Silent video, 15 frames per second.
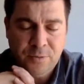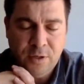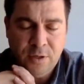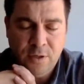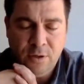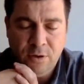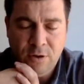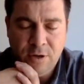
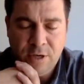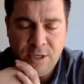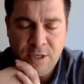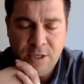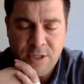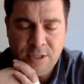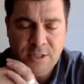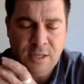Lord, and
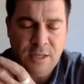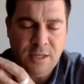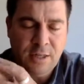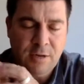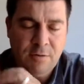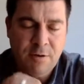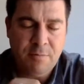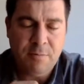just the
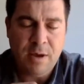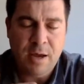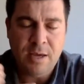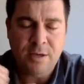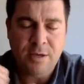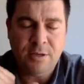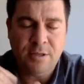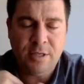
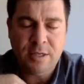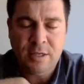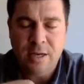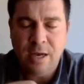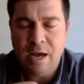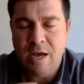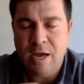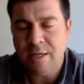reminder to
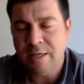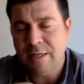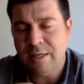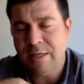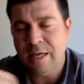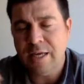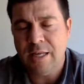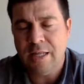not
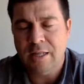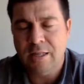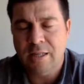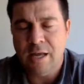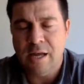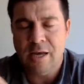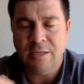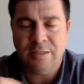get
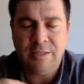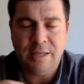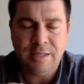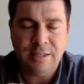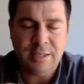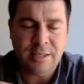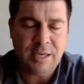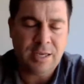lost,
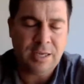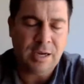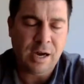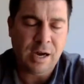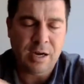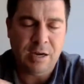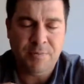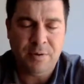not to get
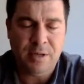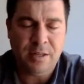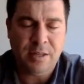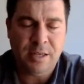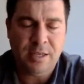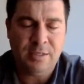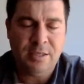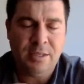caught up in the
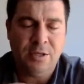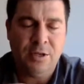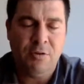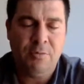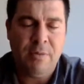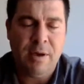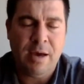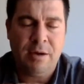things that
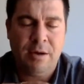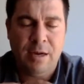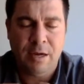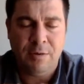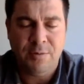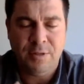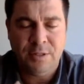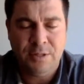don't matter.
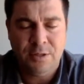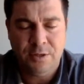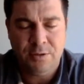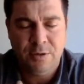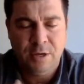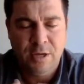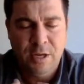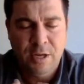Help us
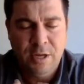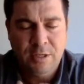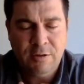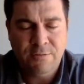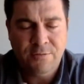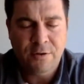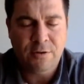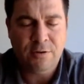to
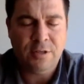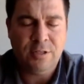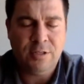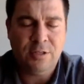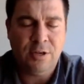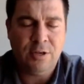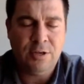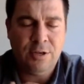focus
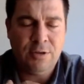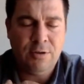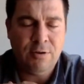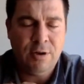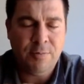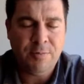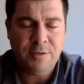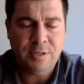on you.
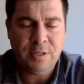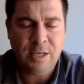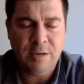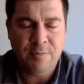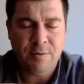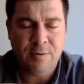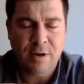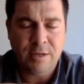Help us to
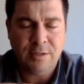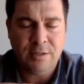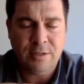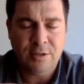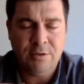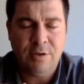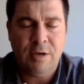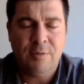keep our eyes on
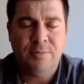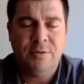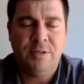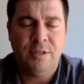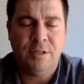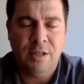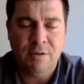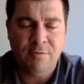you. Help us to
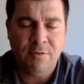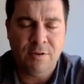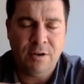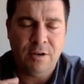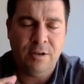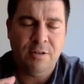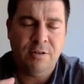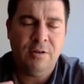love one
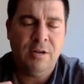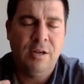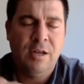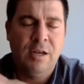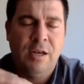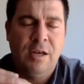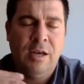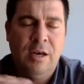another.
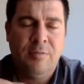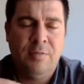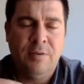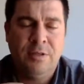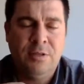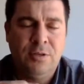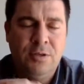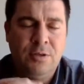Help
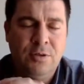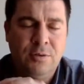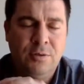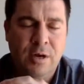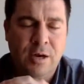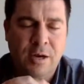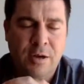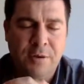us
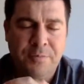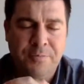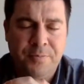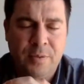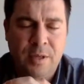to